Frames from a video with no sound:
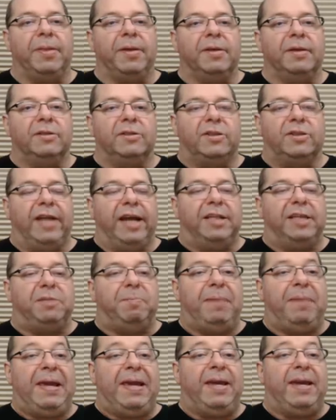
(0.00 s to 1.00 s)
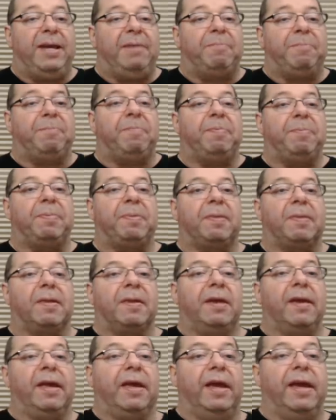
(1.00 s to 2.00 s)
Stage B
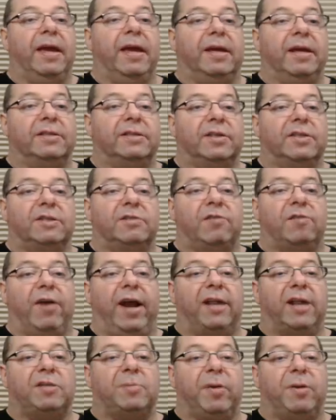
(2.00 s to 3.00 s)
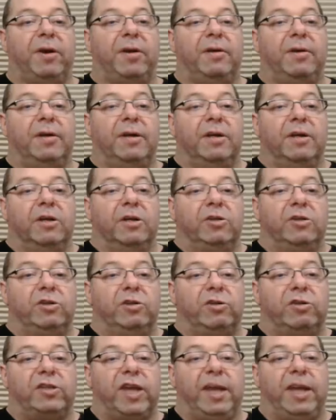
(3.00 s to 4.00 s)
is, so this is for expert,
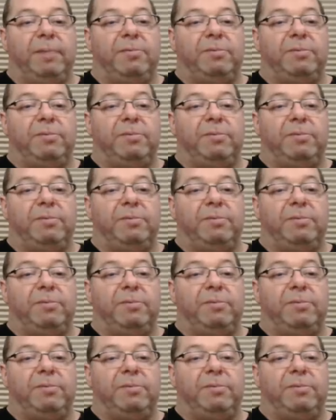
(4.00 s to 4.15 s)
2 scheme,